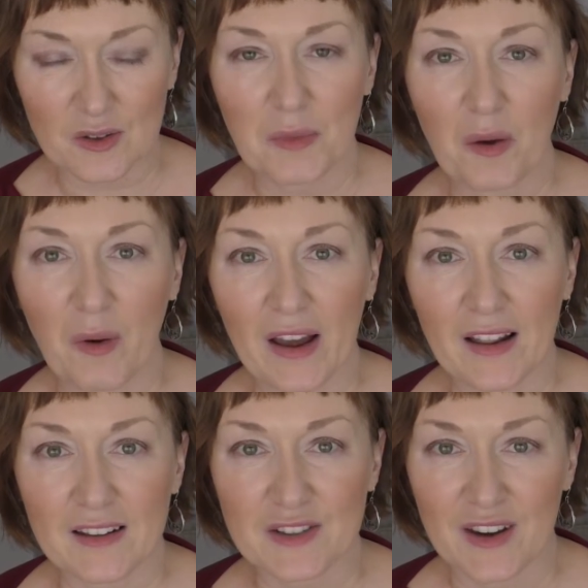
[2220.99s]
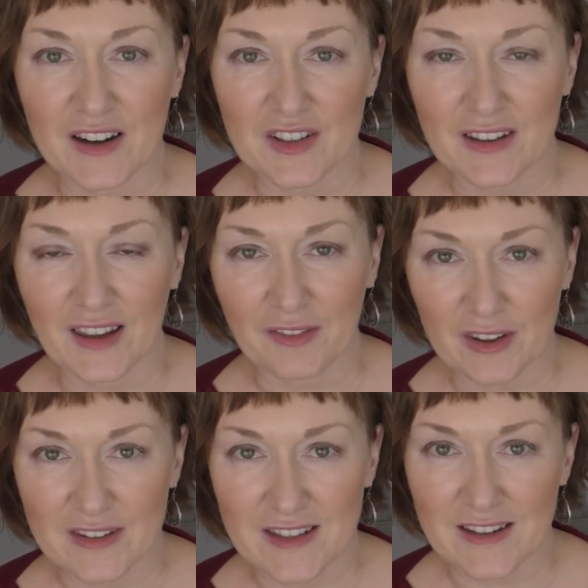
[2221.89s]
took me a while to actually
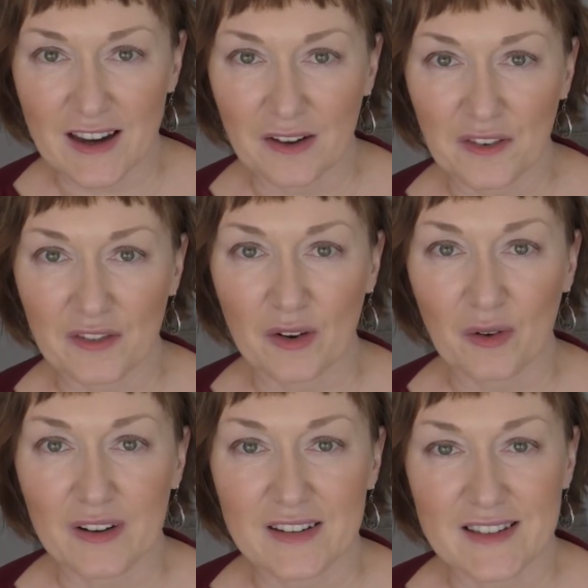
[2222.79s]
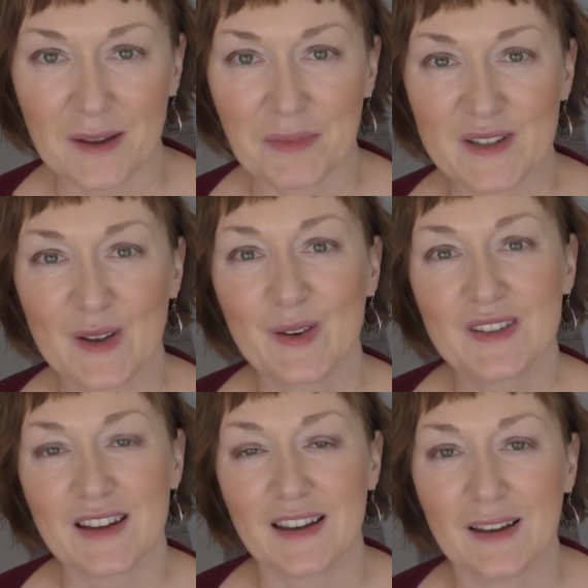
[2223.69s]
even sit down and record this
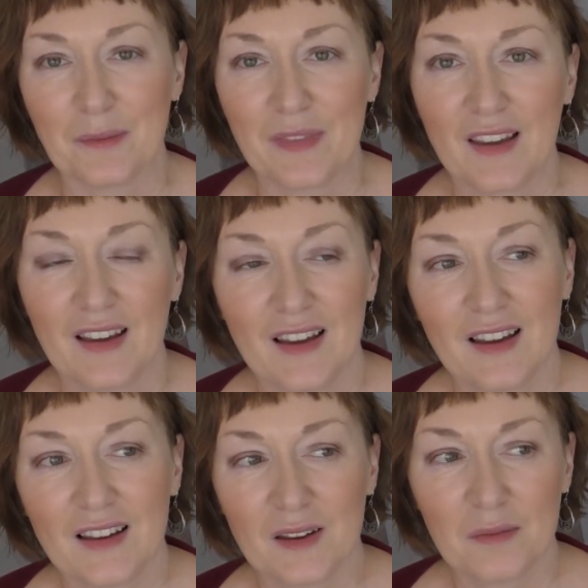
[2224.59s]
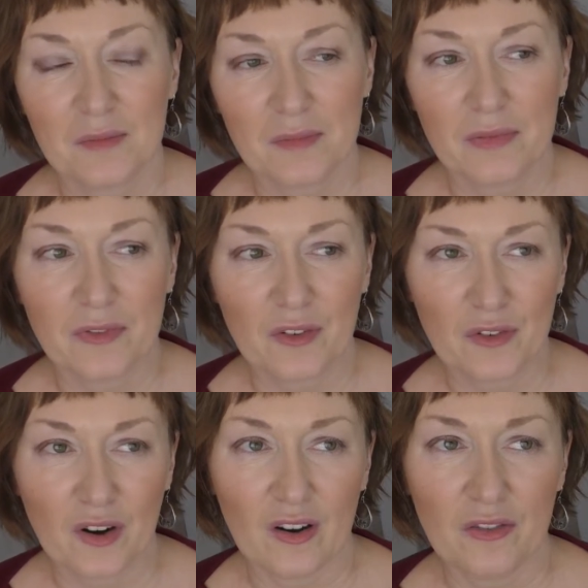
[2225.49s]
episode,
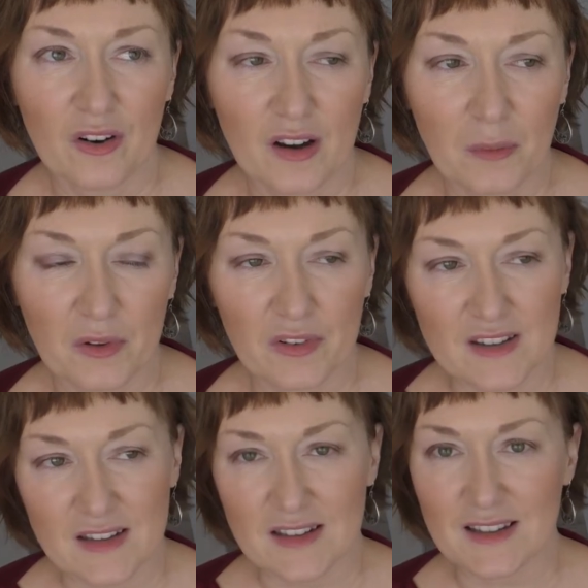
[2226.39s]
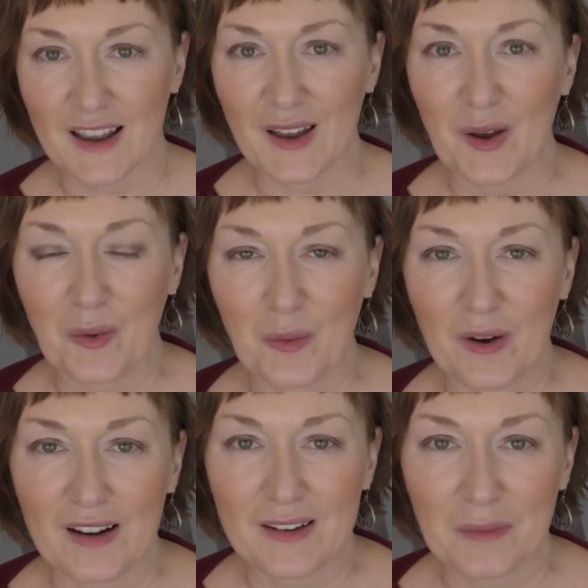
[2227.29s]
for a couple of reasons.
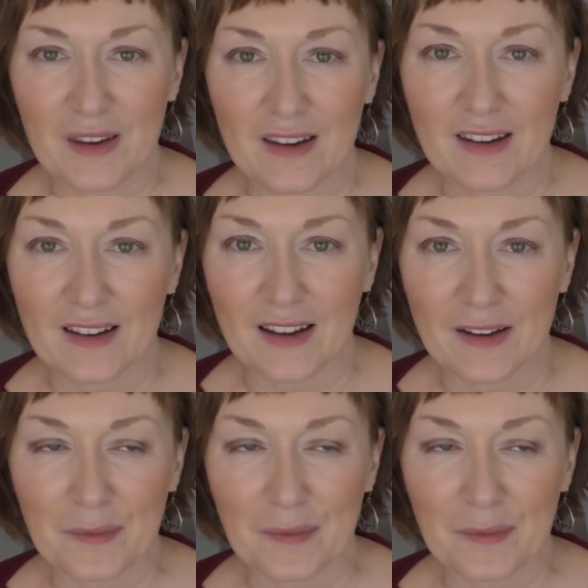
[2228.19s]
One being,